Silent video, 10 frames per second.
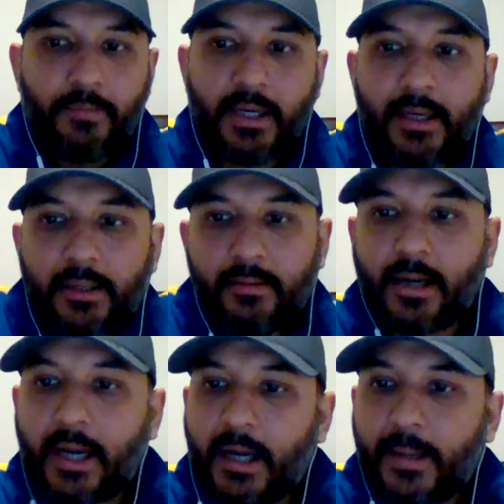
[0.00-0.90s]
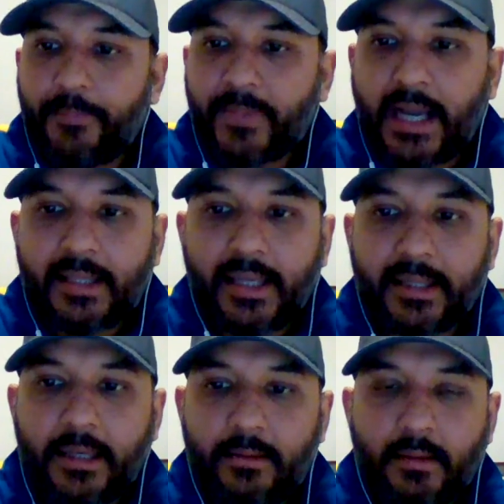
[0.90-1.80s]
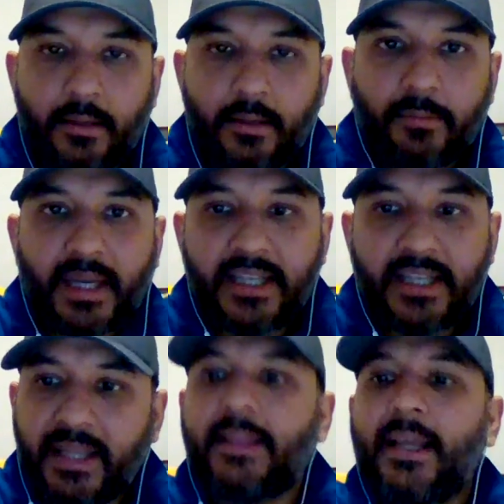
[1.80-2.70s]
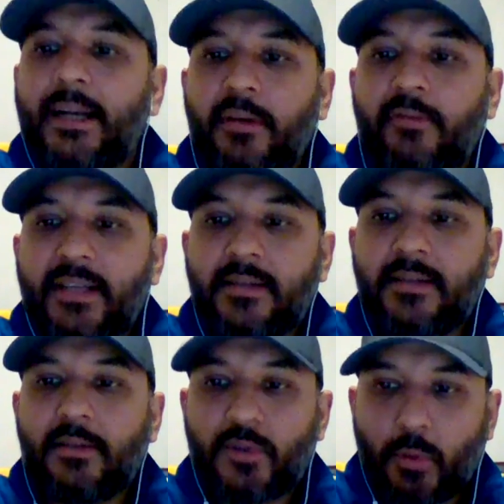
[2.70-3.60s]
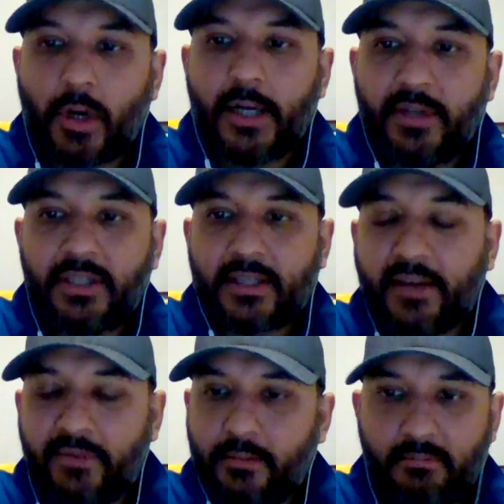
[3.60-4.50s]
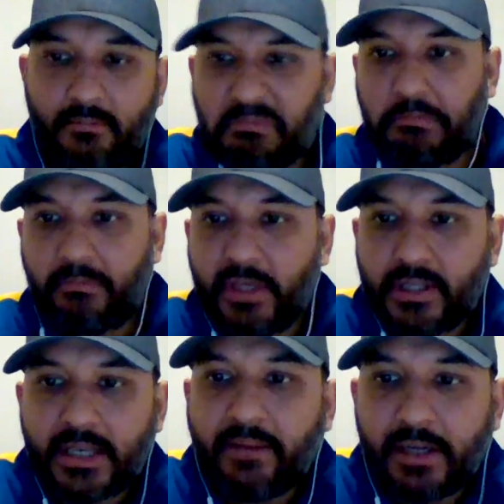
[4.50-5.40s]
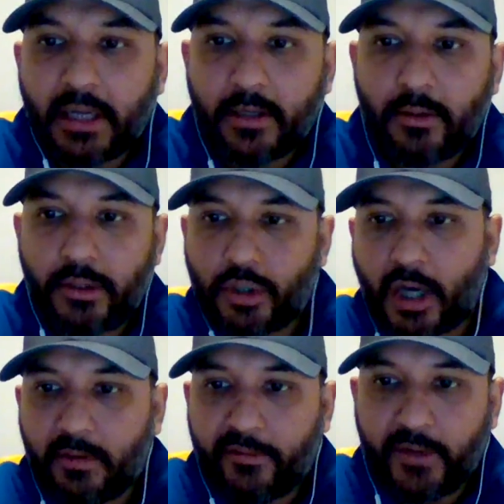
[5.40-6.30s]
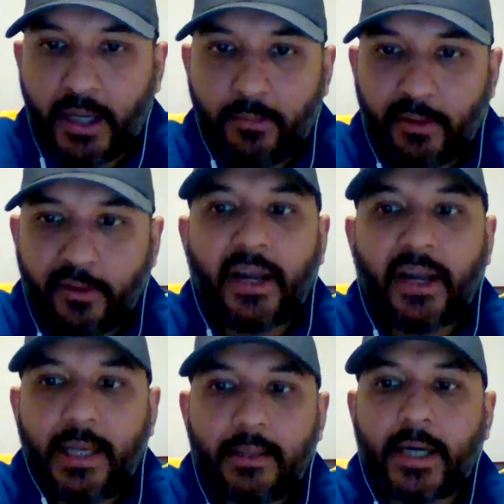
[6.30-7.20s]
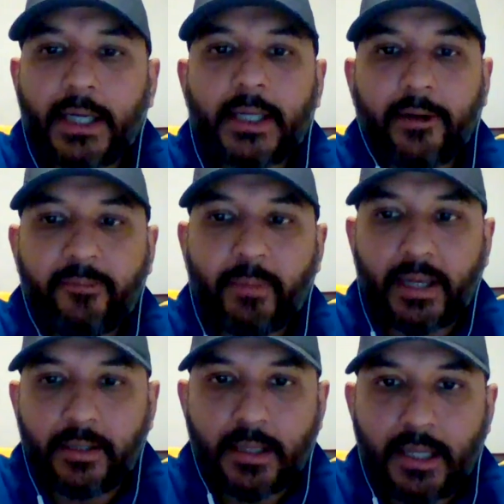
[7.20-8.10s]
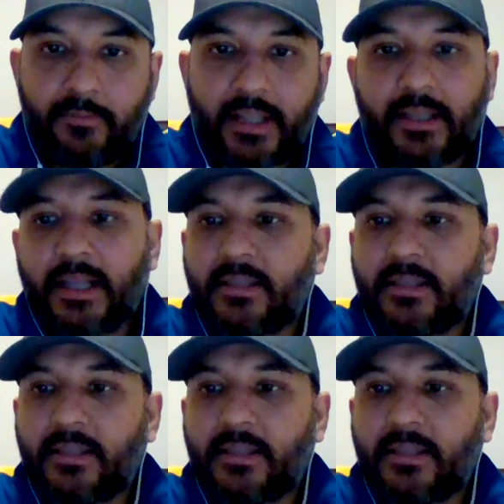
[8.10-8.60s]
But I think that the money's been there to invest in the squad. We just haven't done a good job of profiling the right kind of players. And whether that's a